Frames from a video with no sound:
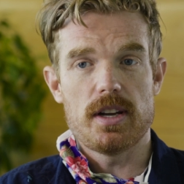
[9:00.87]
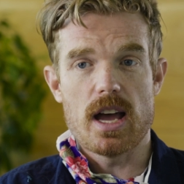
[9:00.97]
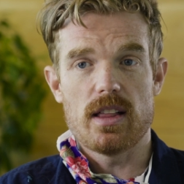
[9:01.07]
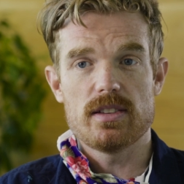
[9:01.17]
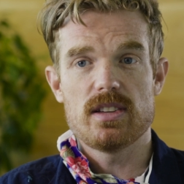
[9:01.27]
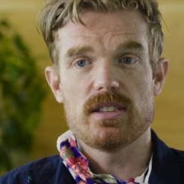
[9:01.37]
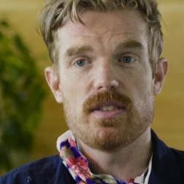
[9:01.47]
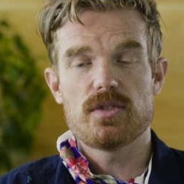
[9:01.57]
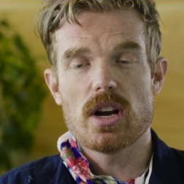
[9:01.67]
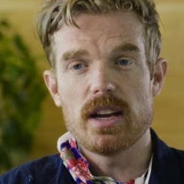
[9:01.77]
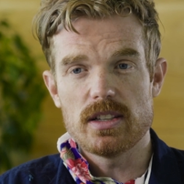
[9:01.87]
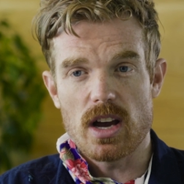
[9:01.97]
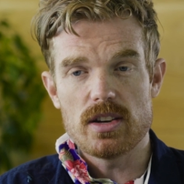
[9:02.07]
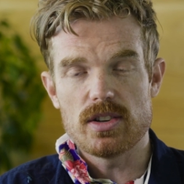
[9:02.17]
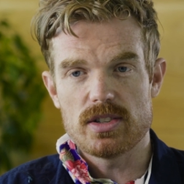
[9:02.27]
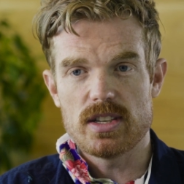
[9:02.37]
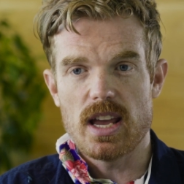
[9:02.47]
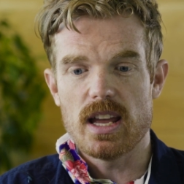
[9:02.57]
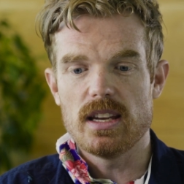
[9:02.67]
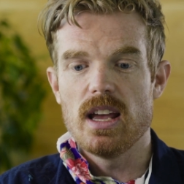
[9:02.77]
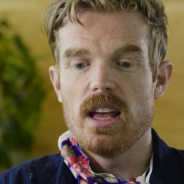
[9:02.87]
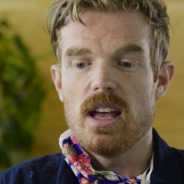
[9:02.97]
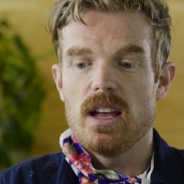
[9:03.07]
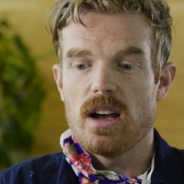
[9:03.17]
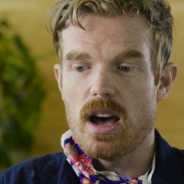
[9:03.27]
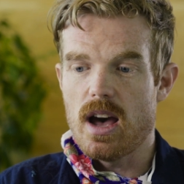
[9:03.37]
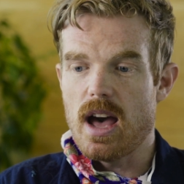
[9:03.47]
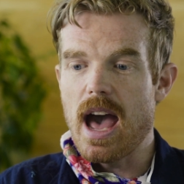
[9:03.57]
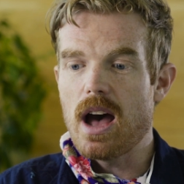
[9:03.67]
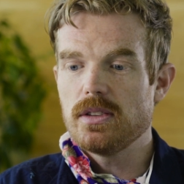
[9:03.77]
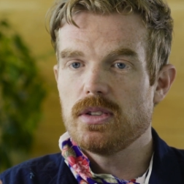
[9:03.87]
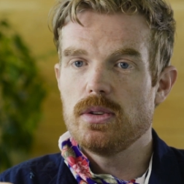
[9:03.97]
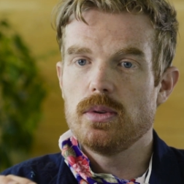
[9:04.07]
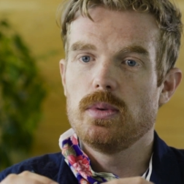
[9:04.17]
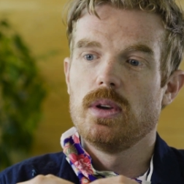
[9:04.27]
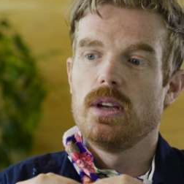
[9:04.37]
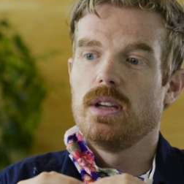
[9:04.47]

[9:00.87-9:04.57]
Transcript: analysis of trying to understand uh, how to